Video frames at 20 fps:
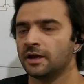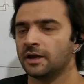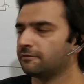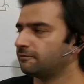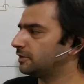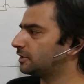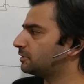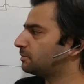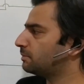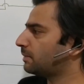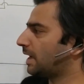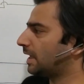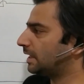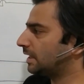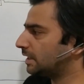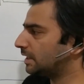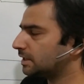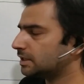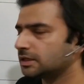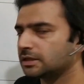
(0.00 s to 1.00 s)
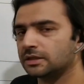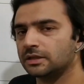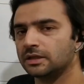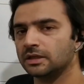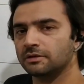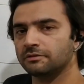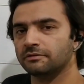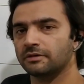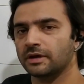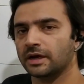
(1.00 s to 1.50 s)
which manages
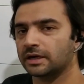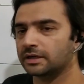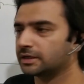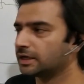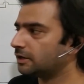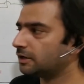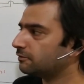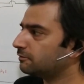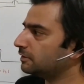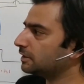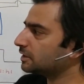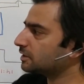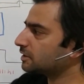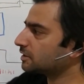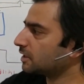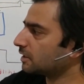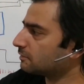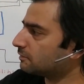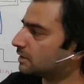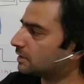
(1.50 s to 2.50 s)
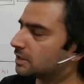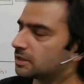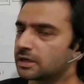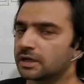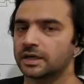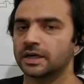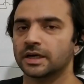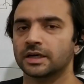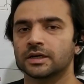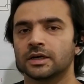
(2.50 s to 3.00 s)
the fact that which server is
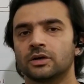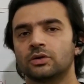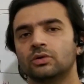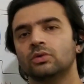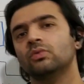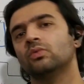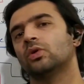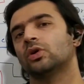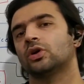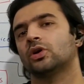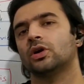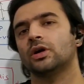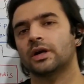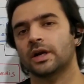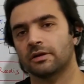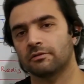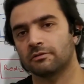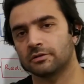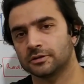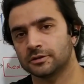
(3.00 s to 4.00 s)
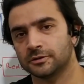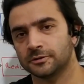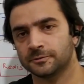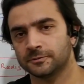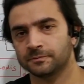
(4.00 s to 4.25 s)
connected to what all drivers.